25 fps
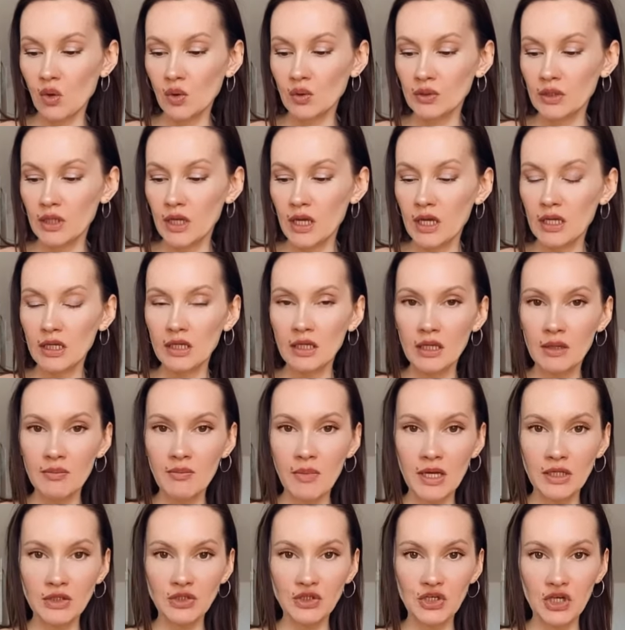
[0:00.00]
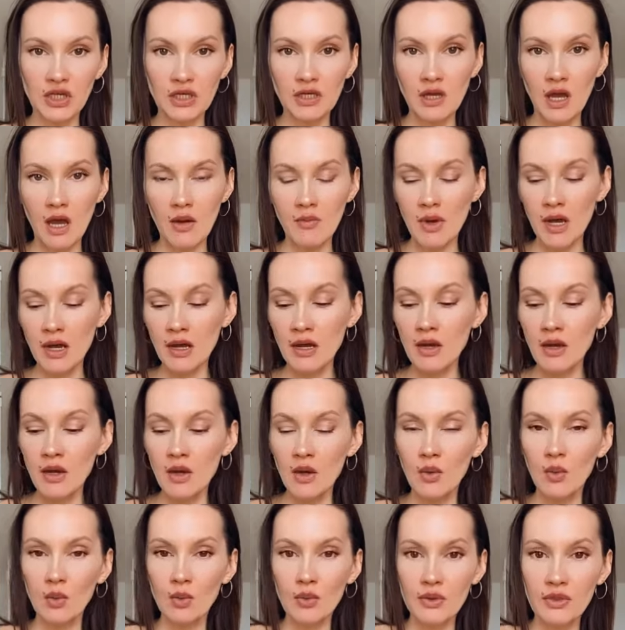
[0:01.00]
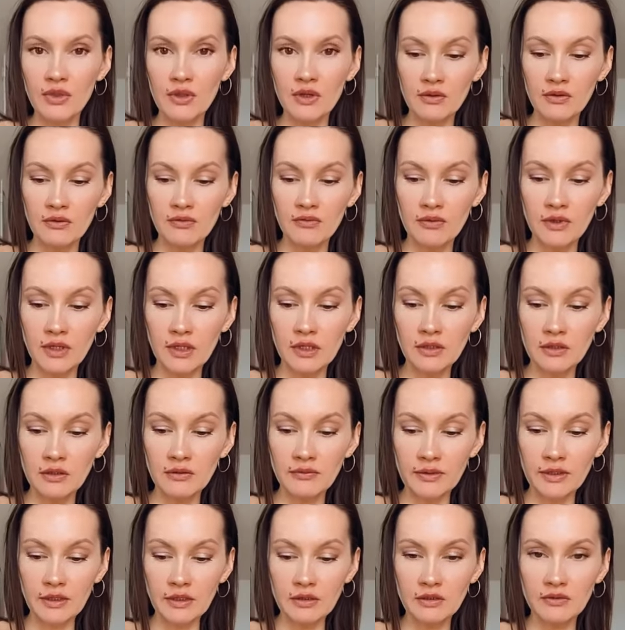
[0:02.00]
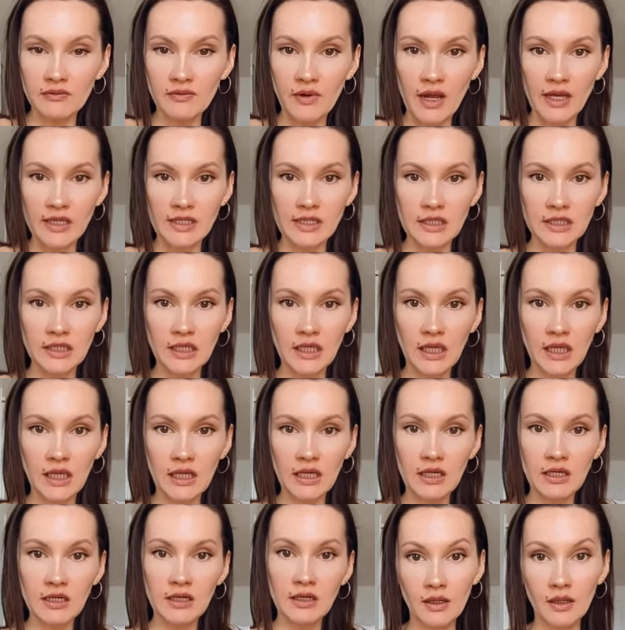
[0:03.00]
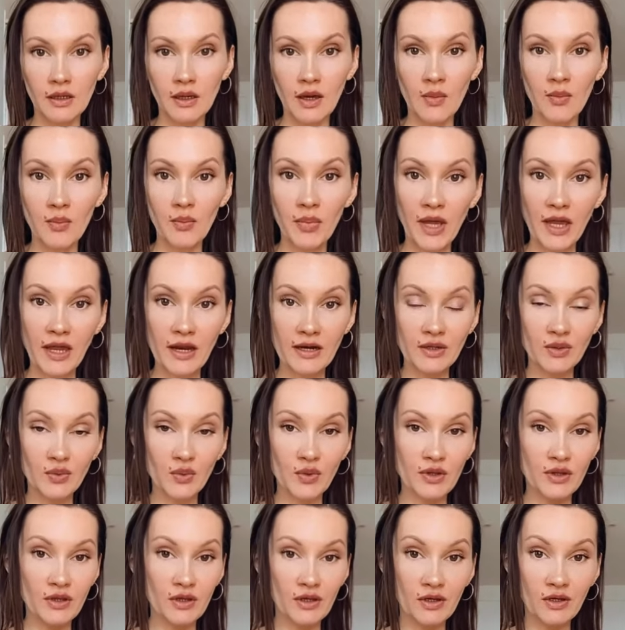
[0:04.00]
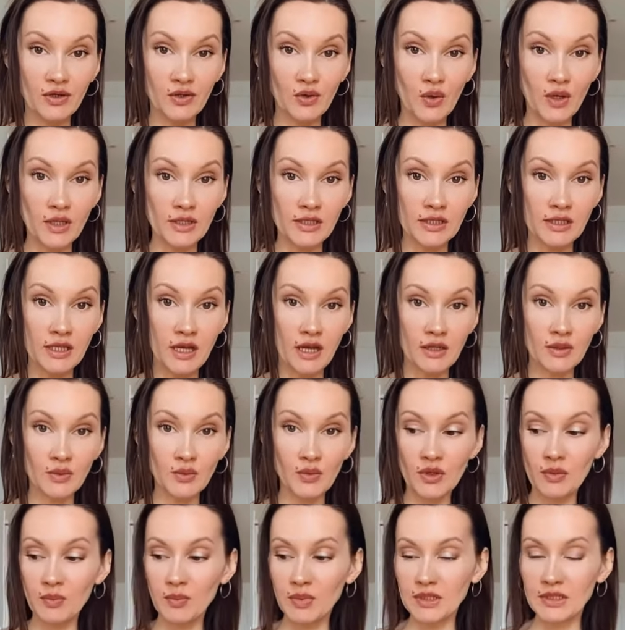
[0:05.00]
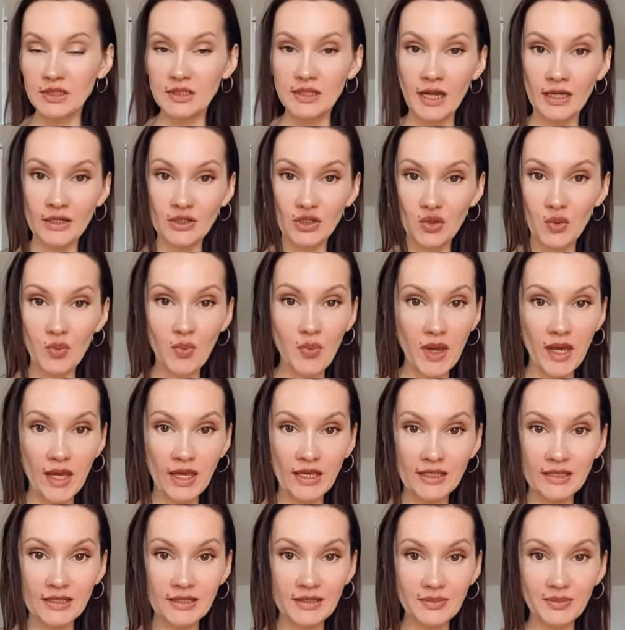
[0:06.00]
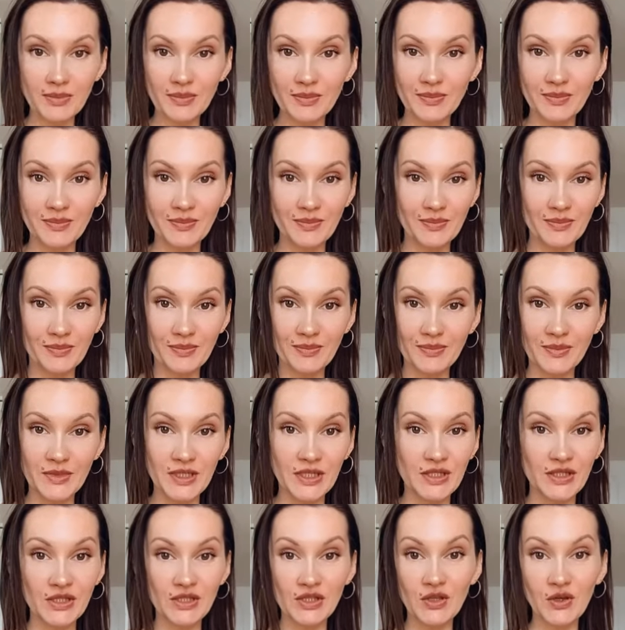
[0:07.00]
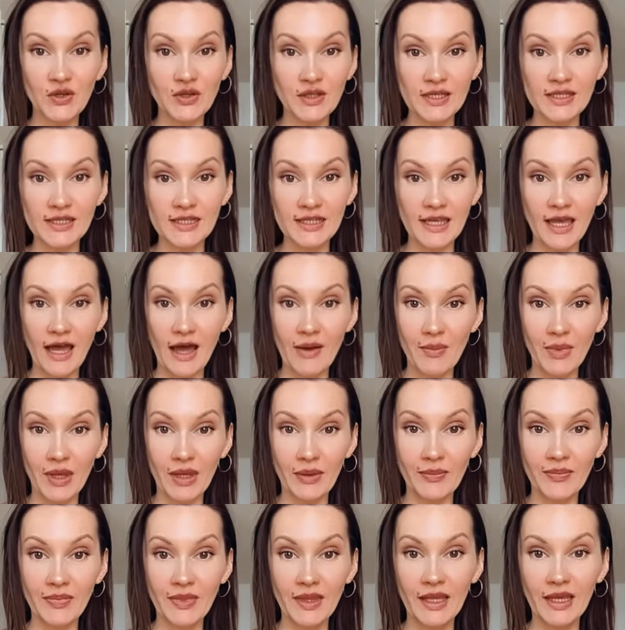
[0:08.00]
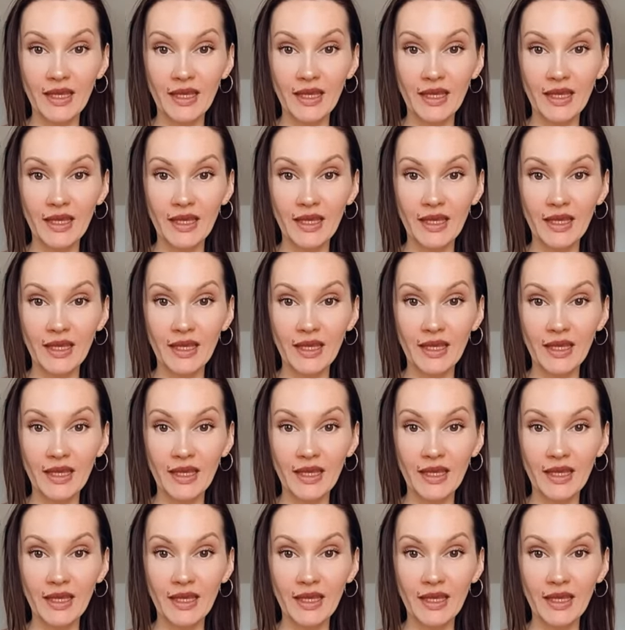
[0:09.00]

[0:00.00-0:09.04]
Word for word: called Genmaicha Shayama with the real grilled rice in here compared with the croissant with pistachio paste. Hmm, it's not as yummy.